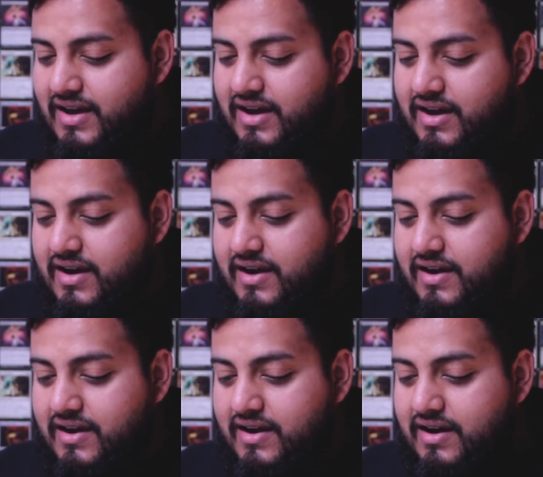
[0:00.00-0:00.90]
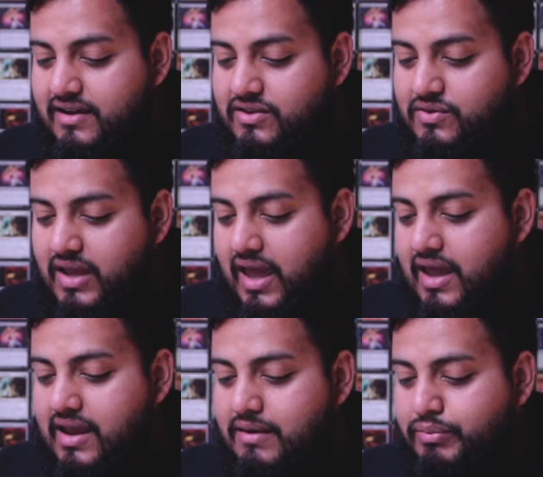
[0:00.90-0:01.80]
You
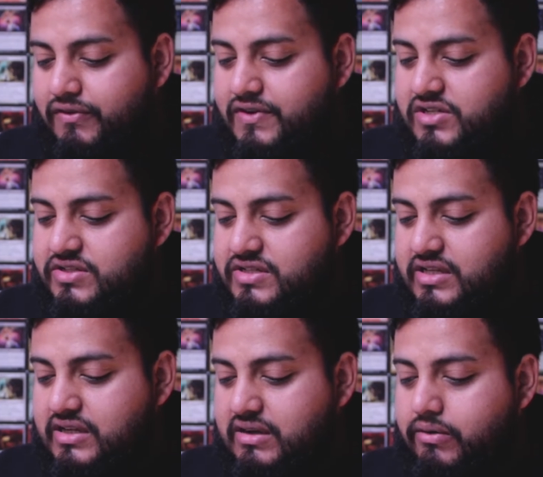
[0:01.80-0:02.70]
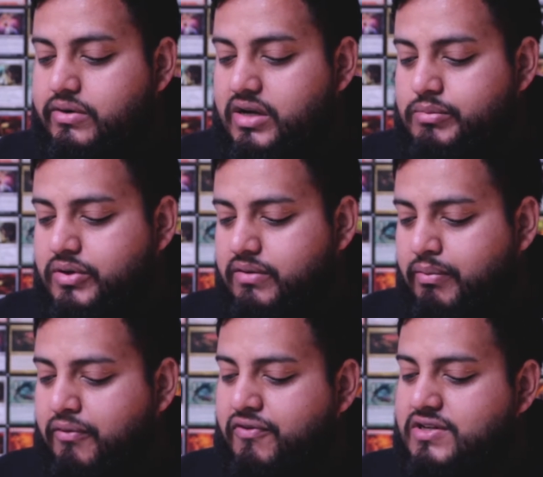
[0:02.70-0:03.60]
gain proficiency or double your
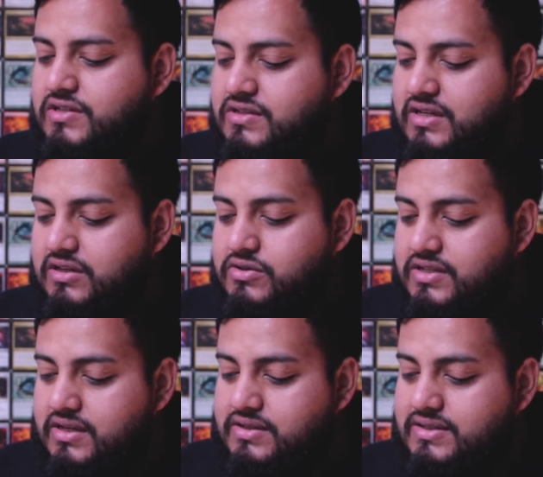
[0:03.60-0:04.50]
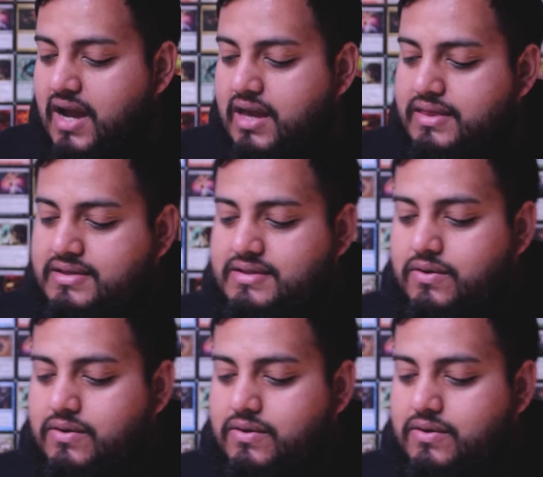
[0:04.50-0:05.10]
proficiency using scythes